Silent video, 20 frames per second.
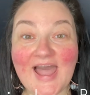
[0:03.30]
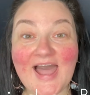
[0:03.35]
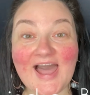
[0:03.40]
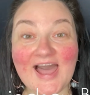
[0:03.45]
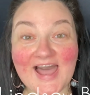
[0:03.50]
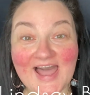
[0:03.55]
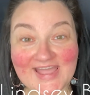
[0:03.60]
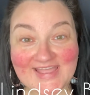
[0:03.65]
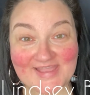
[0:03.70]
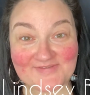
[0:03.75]

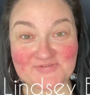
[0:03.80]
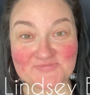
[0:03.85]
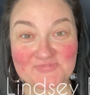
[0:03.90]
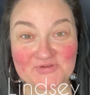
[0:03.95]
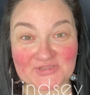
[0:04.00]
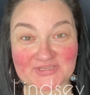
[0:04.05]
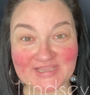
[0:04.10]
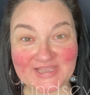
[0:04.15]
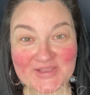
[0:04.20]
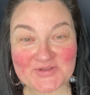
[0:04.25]
Hi
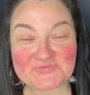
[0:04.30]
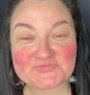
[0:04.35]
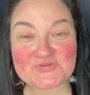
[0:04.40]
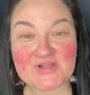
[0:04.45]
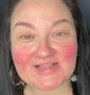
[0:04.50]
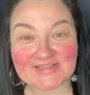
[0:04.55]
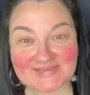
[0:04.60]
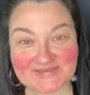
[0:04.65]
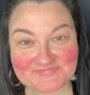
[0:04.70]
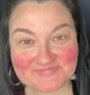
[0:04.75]
everybody,
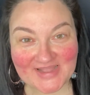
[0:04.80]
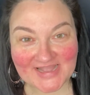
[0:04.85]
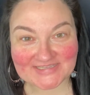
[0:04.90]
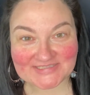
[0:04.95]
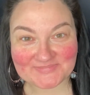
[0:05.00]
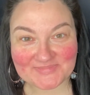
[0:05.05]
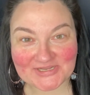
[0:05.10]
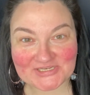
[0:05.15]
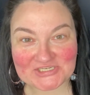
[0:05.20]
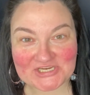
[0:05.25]
welcome back
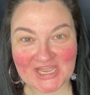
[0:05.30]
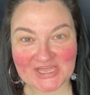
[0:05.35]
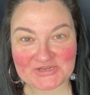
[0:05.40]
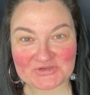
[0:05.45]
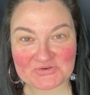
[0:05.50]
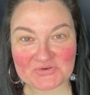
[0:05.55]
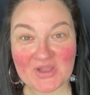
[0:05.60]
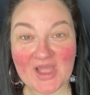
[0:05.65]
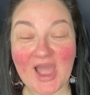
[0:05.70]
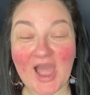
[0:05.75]
to my
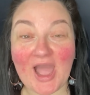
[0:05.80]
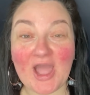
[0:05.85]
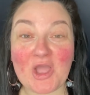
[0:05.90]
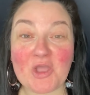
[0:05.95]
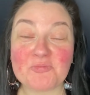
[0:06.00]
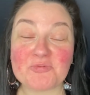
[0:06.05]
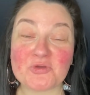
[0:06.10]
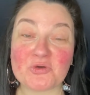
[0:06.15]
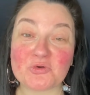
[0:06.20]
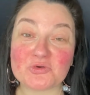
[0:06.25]
channel. I
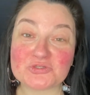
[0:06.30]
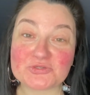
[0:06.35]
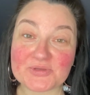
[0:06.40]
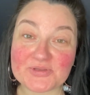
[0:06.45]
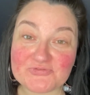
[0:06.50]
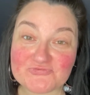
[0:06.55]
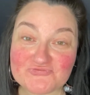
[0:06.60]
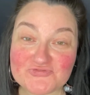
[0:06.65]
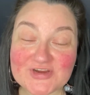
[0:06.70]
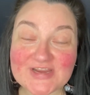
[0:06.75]
hope you're all
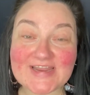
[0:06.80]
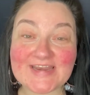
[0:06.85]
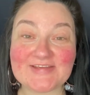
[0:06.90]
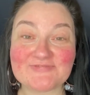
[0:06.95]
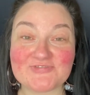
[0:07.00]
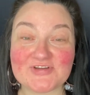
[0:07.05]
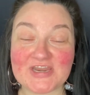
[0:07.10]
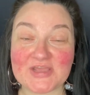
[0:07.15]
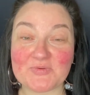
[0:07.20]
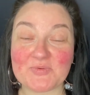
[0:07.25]
doing really,
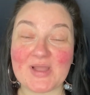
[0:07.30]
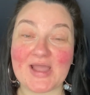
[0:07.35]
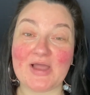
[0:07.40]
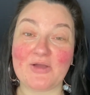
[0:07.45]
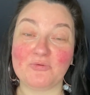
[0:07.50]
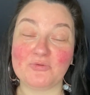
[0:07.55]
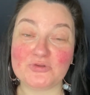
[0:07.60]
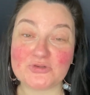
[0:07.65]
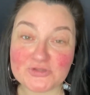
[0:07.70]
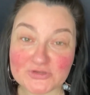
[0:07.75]
really well,
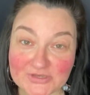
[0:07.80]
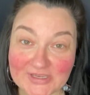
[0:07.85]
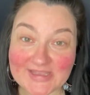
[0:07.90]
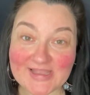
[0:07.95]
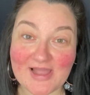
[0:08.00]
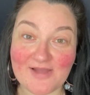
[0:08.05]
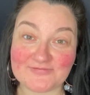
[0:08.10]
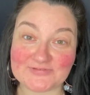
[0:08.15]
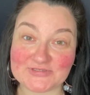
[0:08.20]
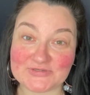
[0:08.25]
looking
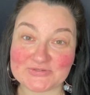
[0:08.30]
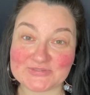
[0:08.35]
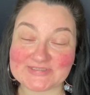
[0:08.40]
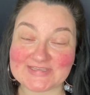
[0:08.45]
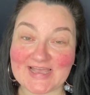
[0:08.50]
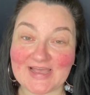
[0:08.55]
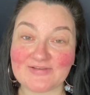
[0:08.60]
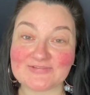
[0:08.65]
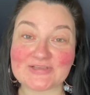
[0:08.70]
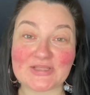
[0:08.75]
after
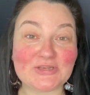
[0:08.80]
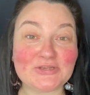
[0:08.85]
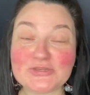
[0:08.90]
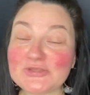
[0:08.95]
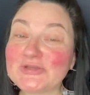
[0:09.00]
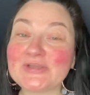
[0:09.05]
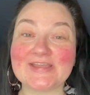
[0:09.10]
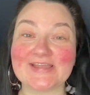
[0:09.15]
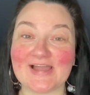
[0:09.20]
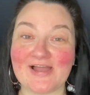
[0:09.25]
yourselves,
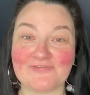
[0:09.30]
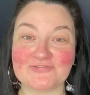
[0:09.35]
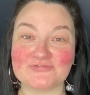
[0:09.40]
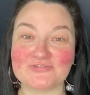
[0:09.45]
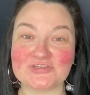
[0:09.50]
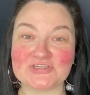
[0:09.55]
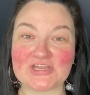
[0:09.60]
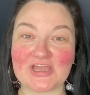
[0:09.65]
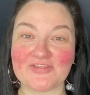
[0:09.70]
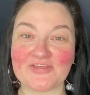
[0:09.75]
looking after
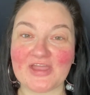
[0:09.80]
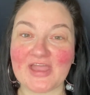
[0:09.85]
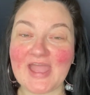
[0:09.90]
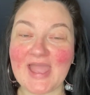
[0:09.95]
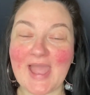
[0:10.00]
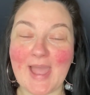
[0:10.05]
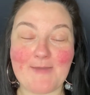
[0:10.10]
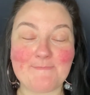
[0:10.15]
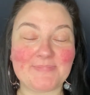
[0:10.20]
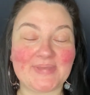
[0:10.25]
each other,
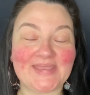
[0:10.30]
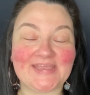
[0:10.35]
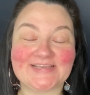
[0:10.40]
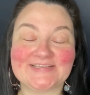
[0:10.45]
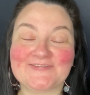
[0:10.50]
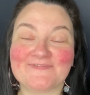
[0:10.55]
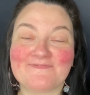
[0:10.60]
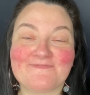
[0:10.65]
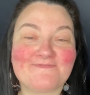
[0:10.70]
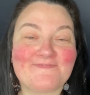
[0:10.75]
and being
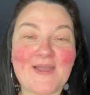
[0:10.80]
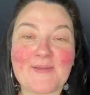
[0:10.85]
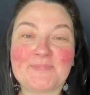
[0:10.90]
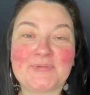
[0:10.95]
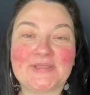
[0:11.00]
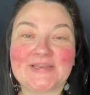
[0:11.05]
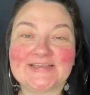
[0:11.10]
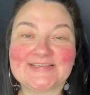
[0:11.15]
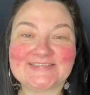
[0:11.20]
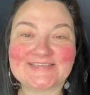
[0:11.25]
as
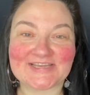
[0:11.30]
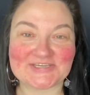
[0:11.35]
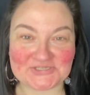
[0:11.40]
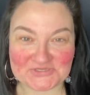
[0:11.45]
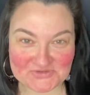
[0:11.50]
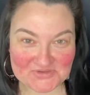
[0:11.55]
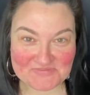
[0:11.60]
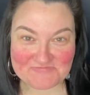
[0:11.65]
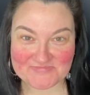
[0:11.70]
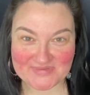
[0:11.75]
fabulous as you
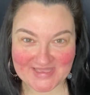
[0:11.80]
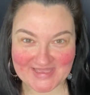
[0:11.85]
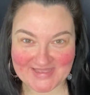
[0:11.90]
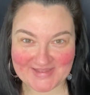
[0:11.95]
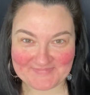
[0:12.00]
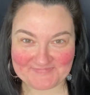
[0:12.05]
can be.